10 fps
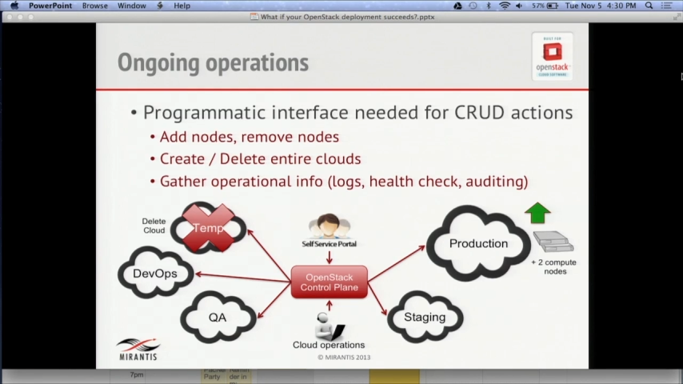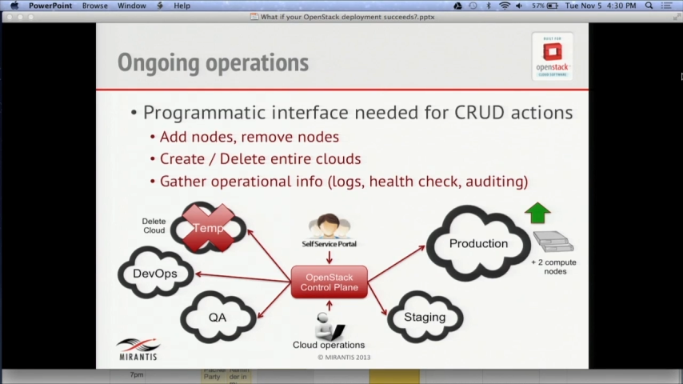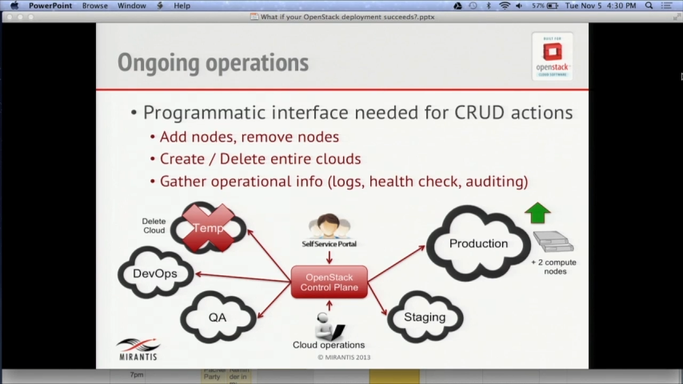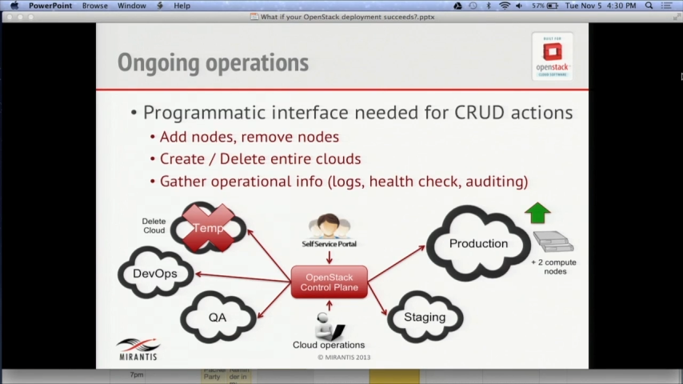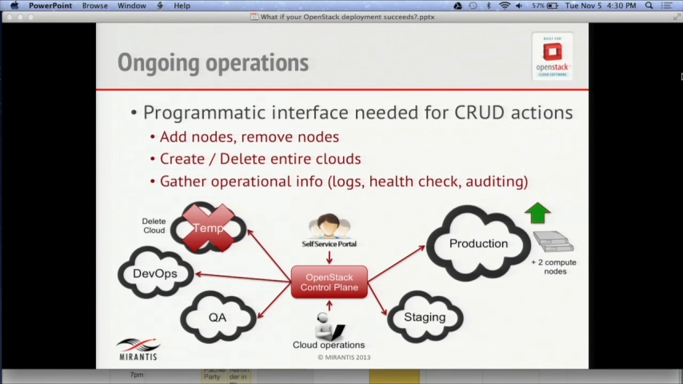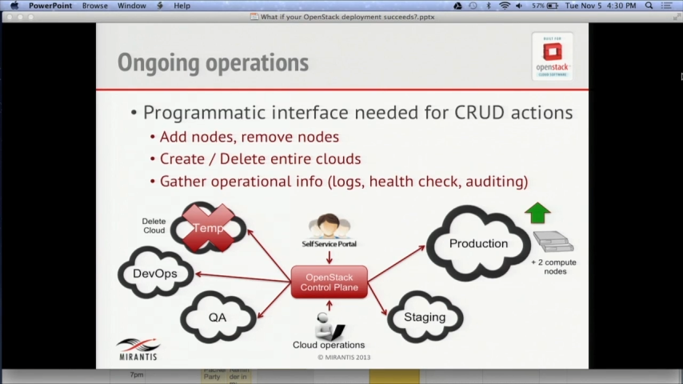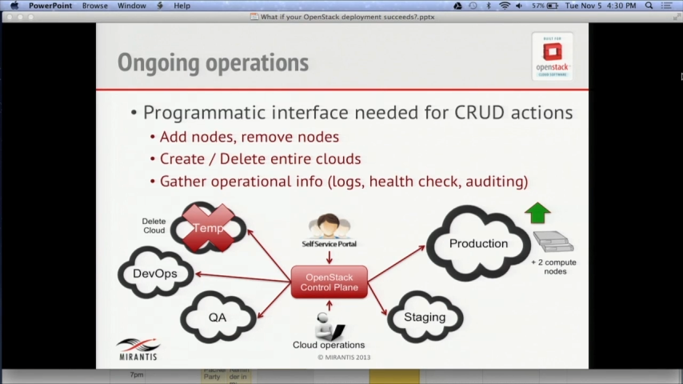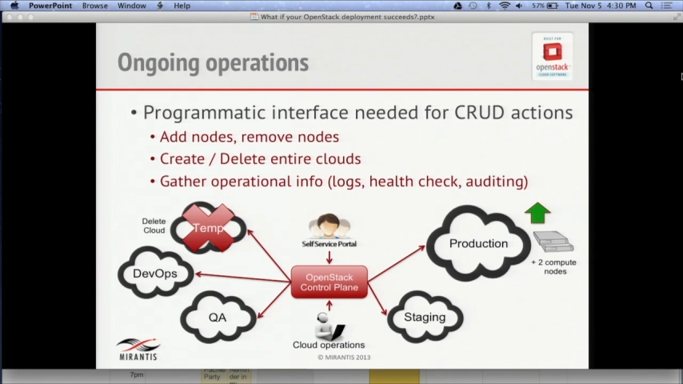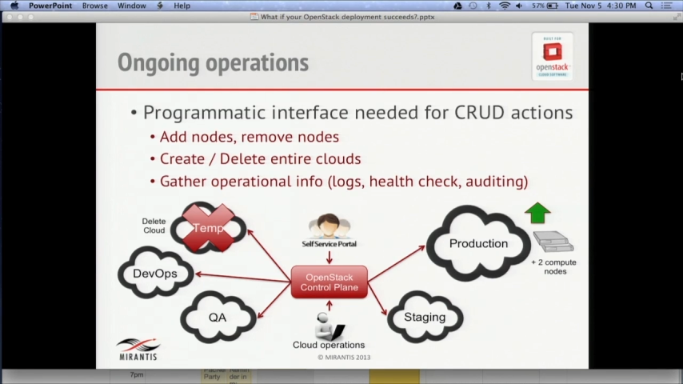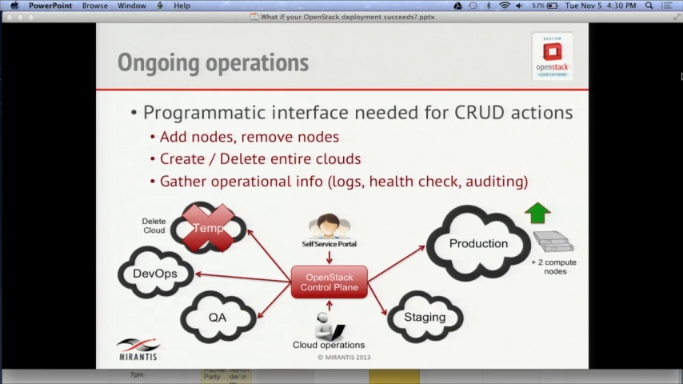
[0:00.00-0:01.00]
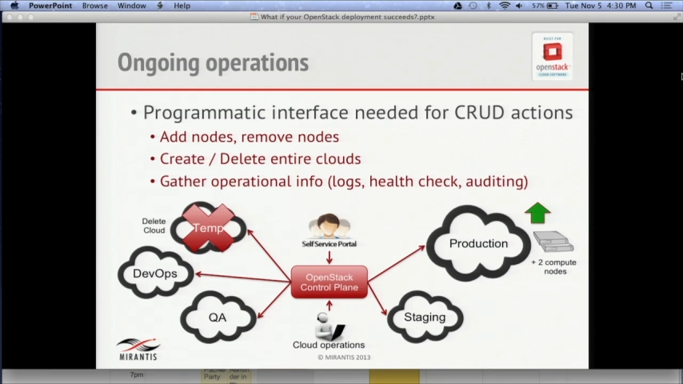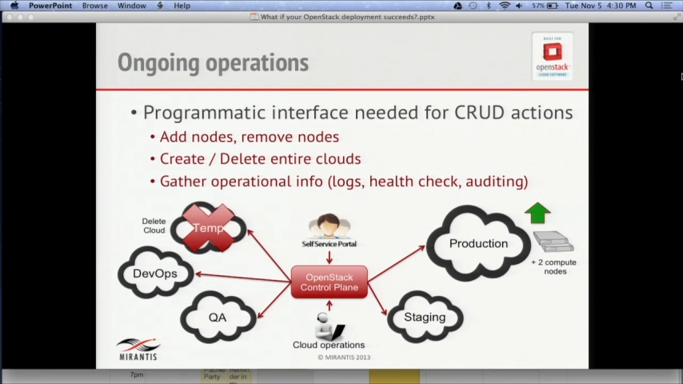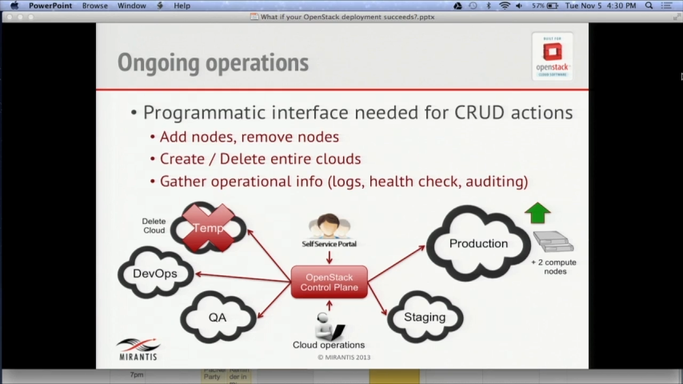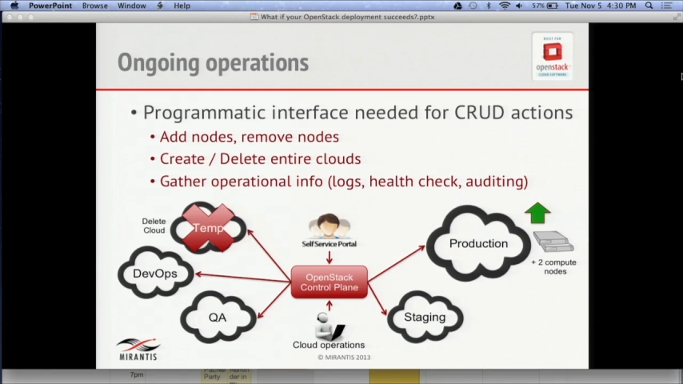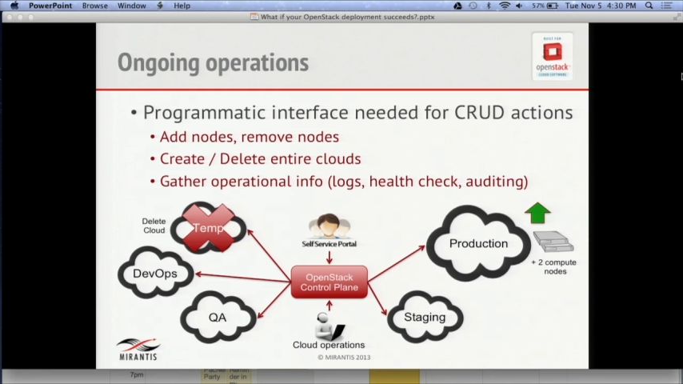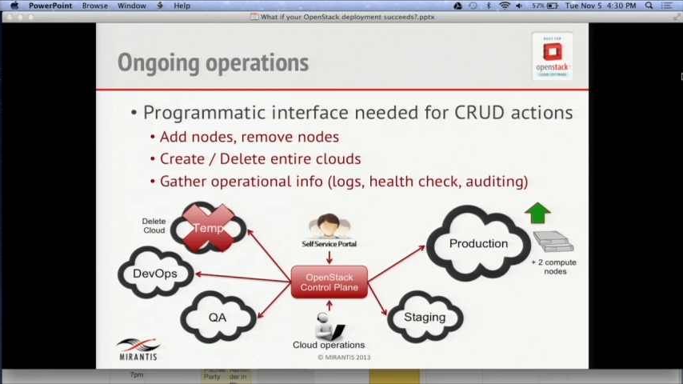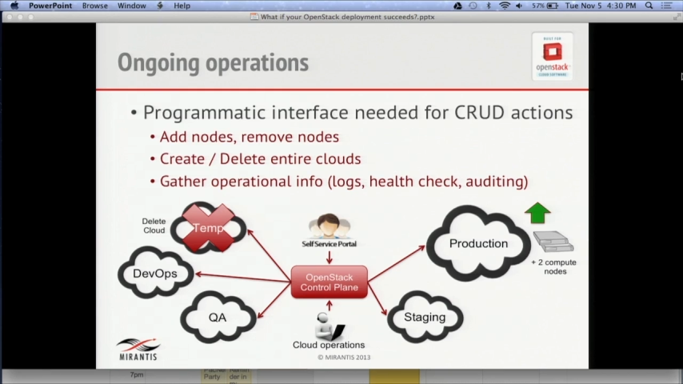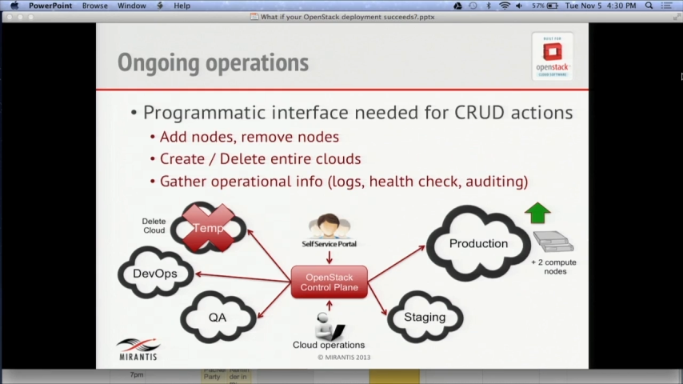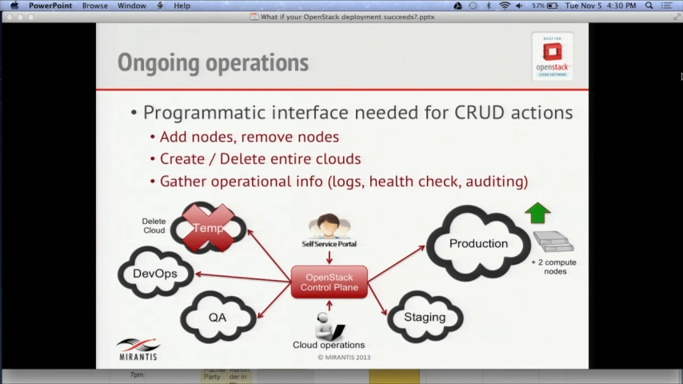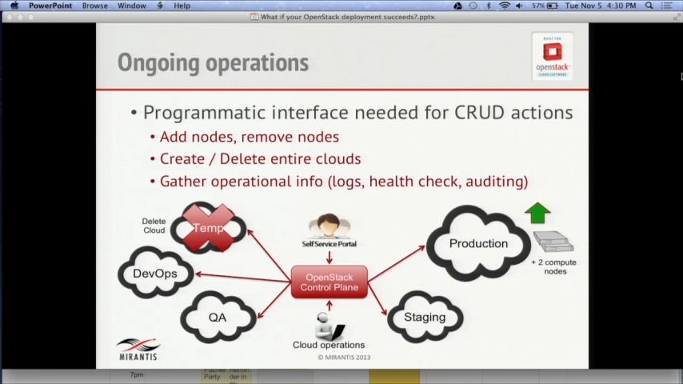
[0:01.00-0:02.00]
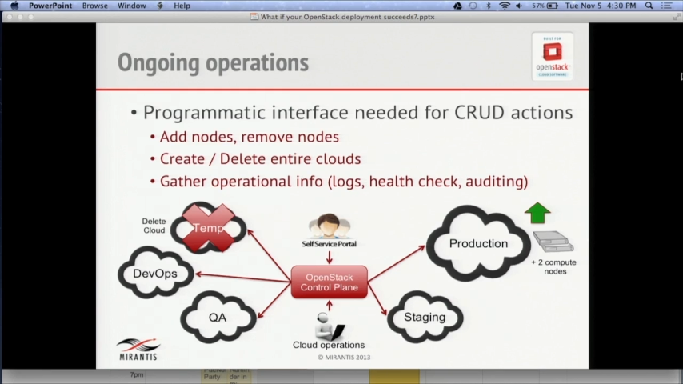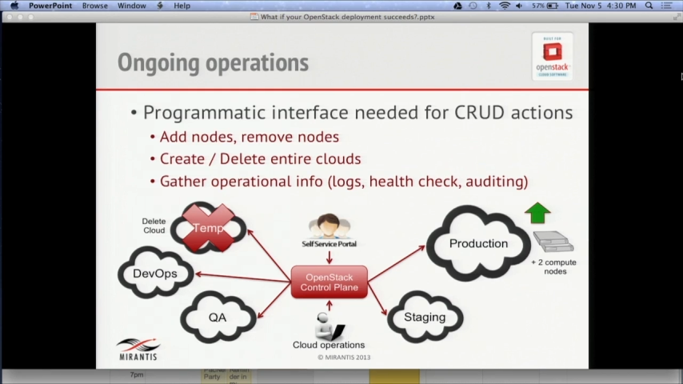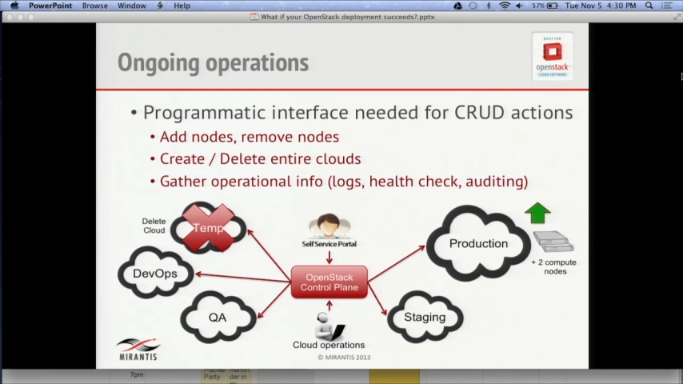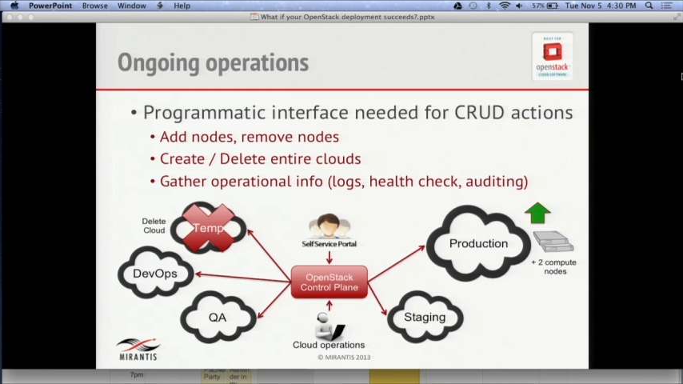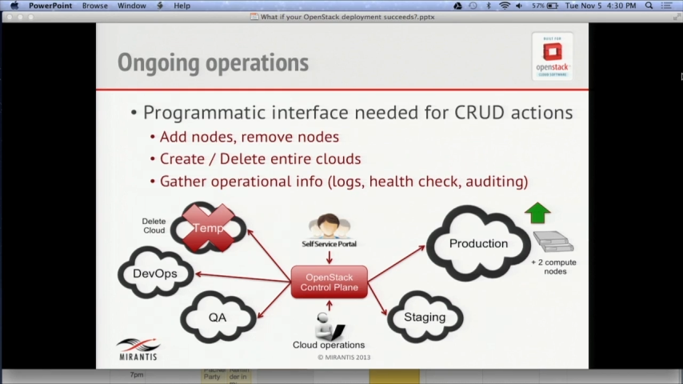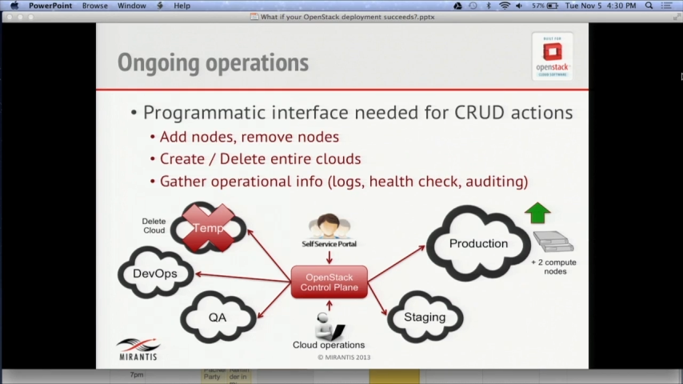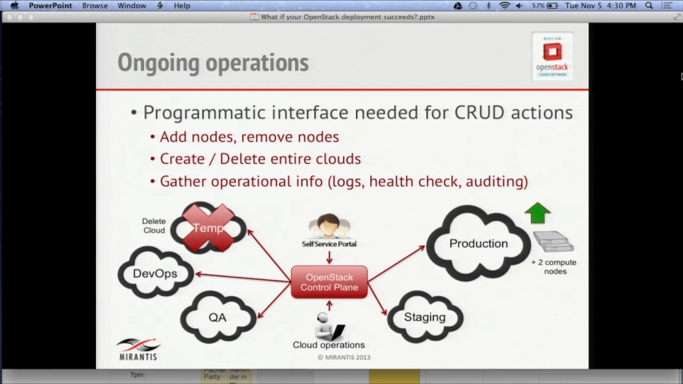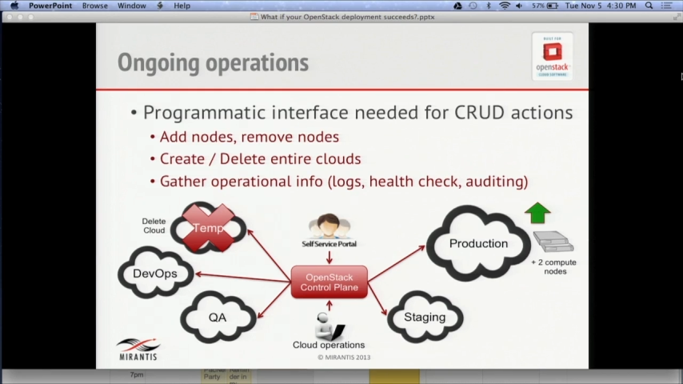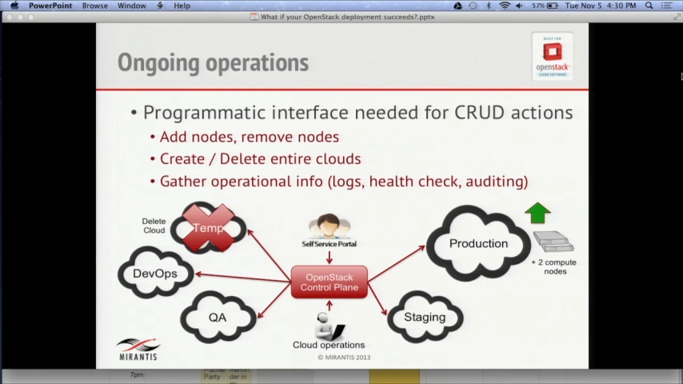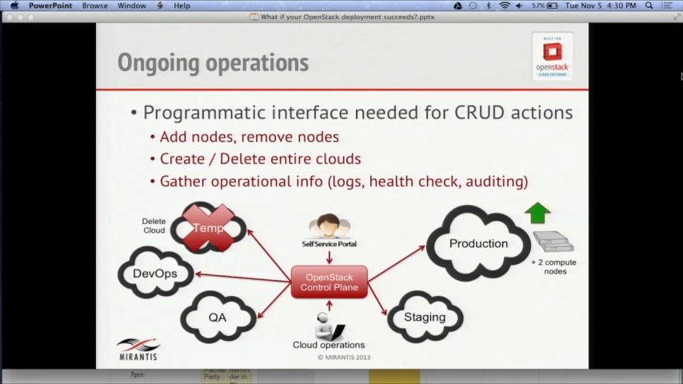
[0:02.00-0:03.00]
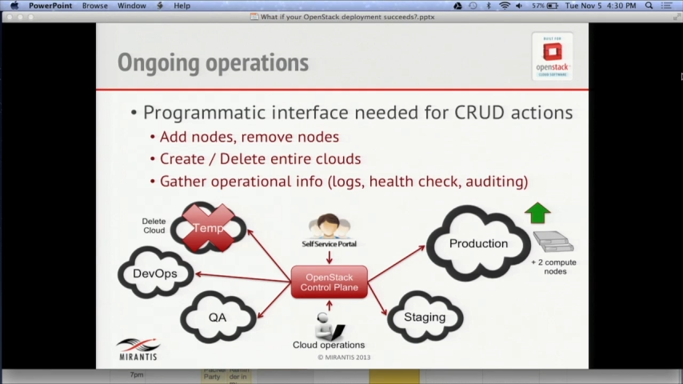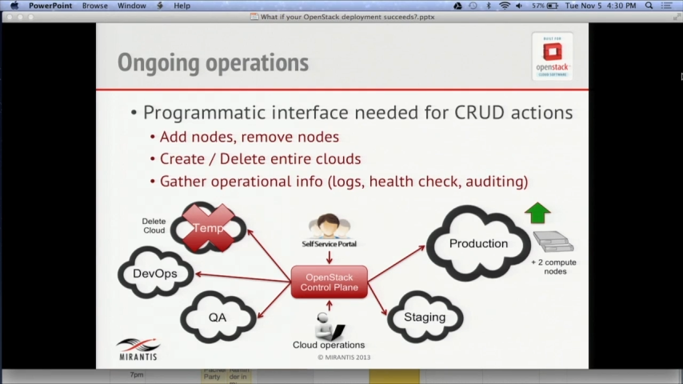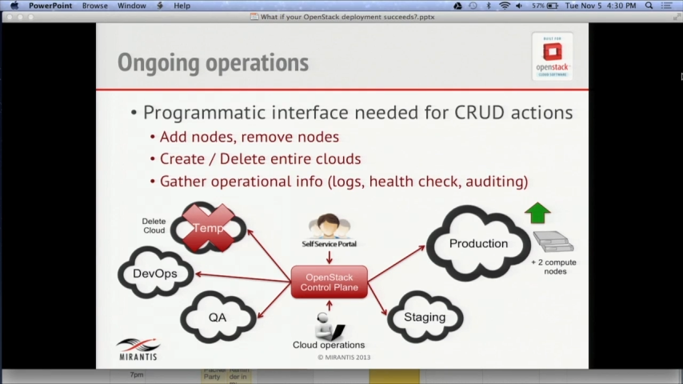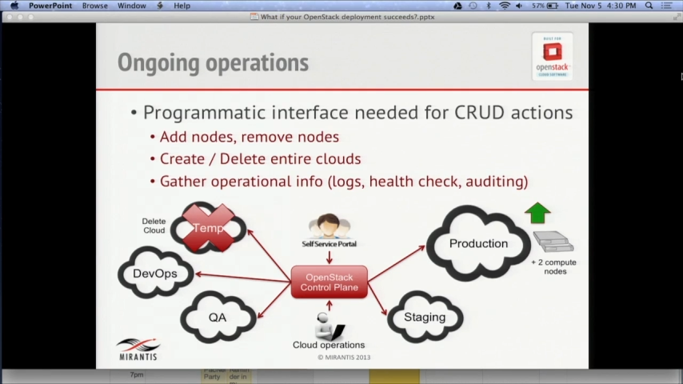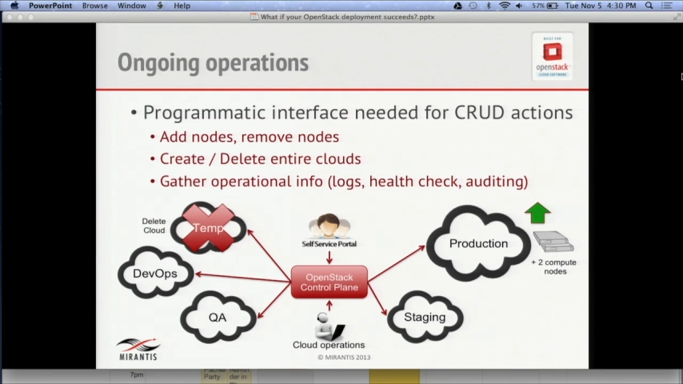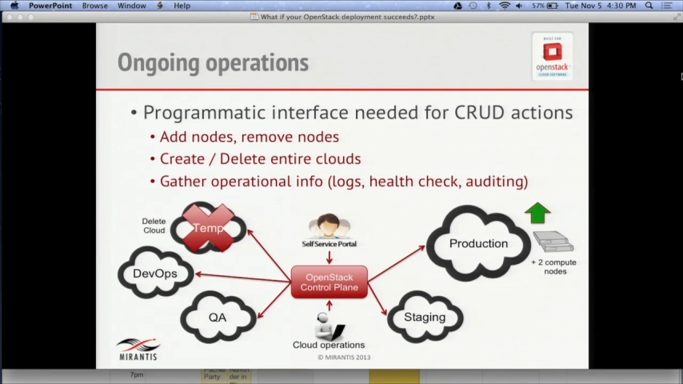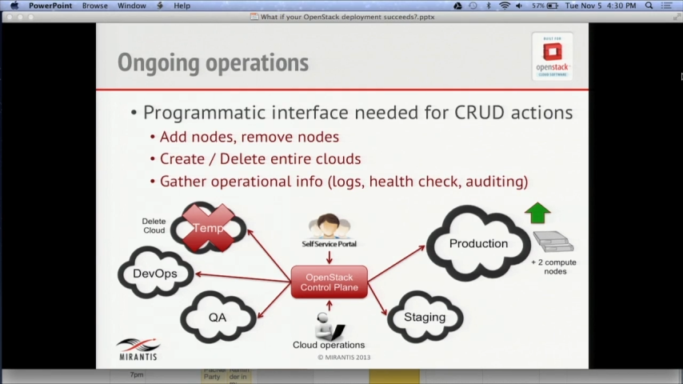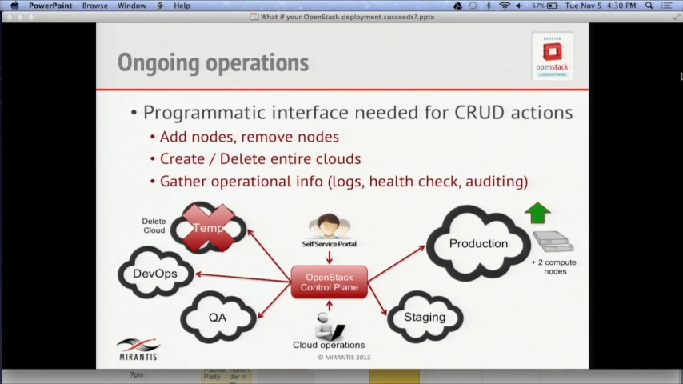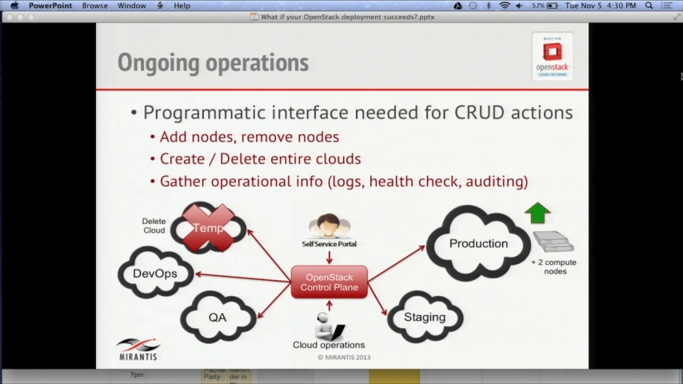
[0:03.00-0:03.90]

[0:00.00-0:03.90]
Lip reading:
(no speaker visible)